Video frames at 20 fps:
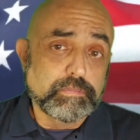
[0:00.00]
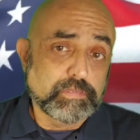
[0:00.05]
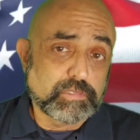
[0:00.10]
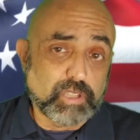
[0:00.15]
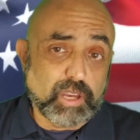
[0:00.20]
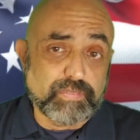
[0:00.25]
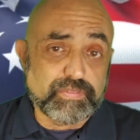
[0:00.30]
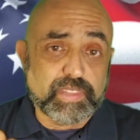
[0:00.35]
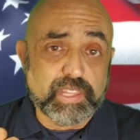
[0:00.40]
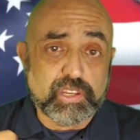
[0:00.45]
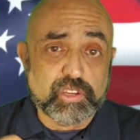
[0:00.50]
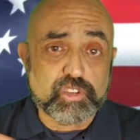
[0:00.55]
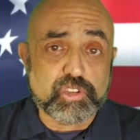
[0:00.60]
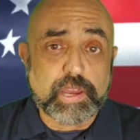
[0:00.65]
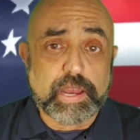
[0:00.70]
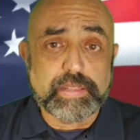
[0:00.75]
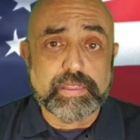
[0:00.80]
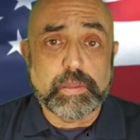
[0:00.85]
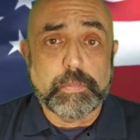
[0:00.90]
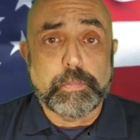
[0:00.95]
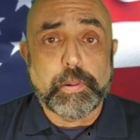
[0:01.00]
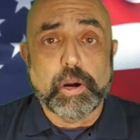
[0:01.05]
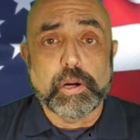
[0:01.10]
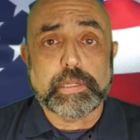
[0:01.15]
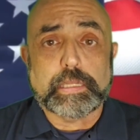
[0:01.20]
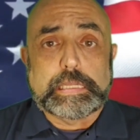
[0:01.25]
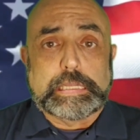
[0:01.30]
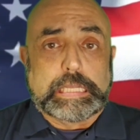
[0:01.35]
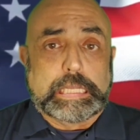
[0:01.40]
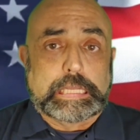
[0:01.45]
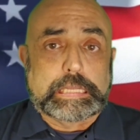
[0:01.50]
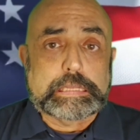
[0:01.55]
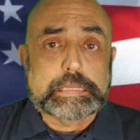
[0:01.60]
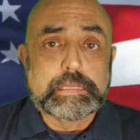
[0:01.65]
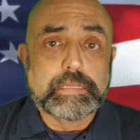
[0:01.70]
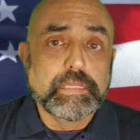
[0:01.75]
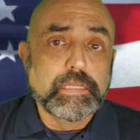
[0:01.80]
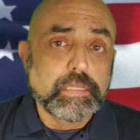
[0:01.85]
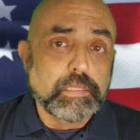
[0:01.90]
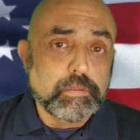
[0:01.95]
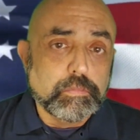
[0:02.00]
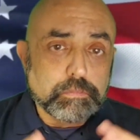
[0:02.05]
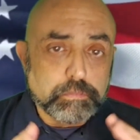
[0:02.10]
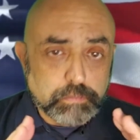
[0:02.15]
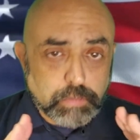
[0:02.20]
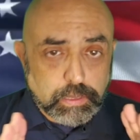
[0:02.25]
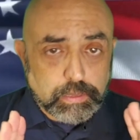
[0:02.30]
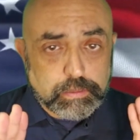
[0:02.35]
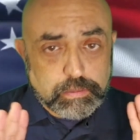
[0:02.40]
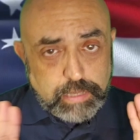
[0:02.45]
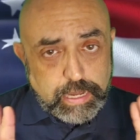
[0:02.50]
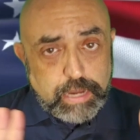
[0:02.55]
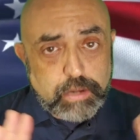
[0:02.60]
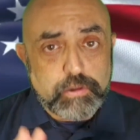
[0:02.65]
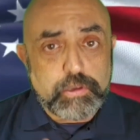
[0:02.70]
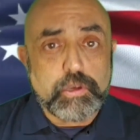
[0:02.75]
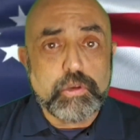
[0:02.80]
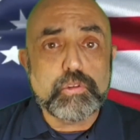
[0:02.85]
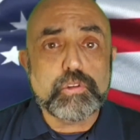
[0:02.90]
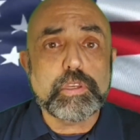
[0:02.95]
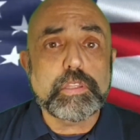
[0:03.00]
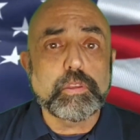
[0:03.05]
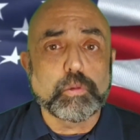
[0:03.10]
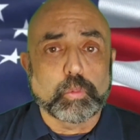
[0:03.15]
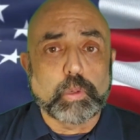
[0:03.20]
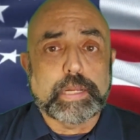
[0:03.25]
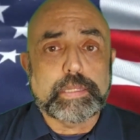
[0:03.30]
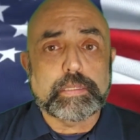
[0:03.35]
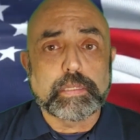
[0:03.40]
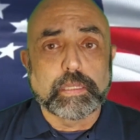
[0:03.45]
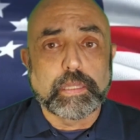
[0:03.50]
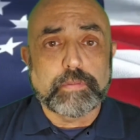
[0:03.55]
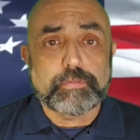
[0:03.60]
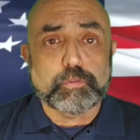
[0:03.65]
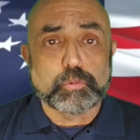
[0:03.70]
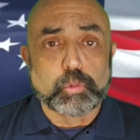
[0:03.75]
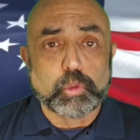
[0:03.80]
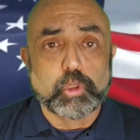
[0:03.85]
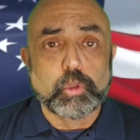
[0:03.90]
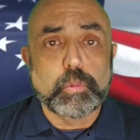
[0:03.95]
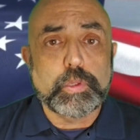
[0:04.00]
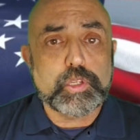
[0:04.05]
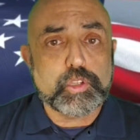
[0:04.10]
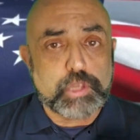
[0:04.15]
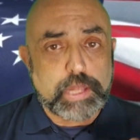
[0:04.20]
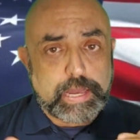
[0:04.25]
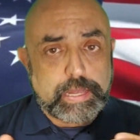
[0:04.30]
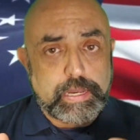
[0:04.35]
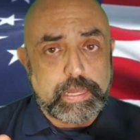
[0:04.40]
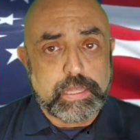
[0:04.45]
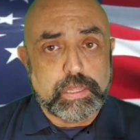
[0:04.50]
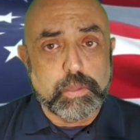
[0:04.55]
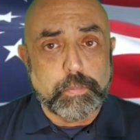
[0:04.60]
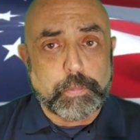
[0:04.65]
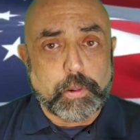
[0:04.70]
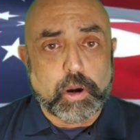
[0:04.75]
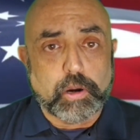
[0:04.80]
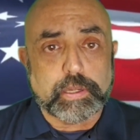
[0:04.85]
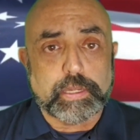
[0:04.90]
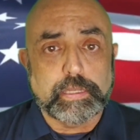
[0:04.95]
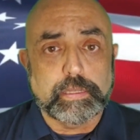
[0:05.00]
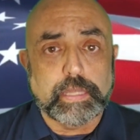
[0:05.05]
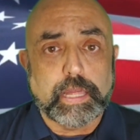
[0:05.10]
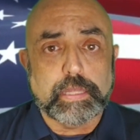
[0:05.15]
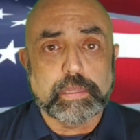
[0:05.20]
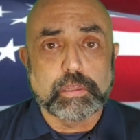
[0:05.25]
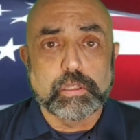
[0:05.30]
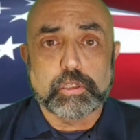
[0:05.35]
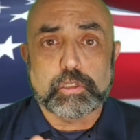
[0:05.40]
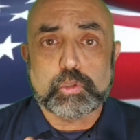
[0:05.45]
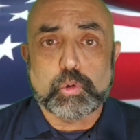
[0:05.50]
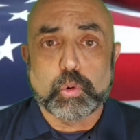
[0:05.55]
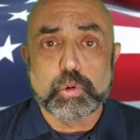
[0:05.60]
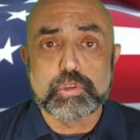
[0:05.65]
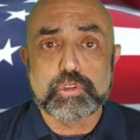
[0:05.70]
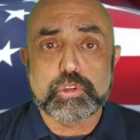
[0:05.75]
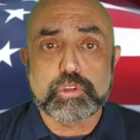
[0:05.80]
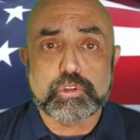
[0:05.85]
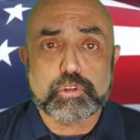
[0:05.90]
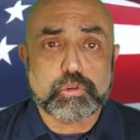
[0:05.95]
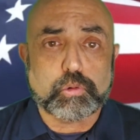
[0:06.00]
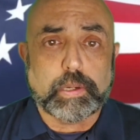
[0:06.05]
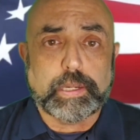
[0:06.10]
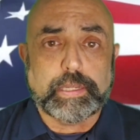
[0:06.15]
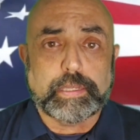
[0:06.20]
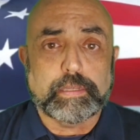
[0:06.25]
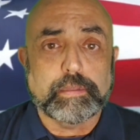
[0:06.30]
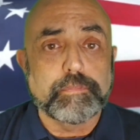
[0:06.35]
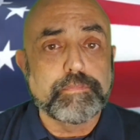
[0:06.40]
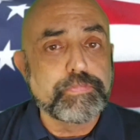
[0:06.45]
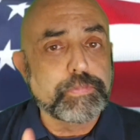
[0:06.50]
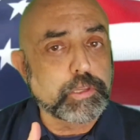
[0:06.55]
It's off to the side in the parking lot. But now using the right to left rule, we stand in the parking lot and look towards the street.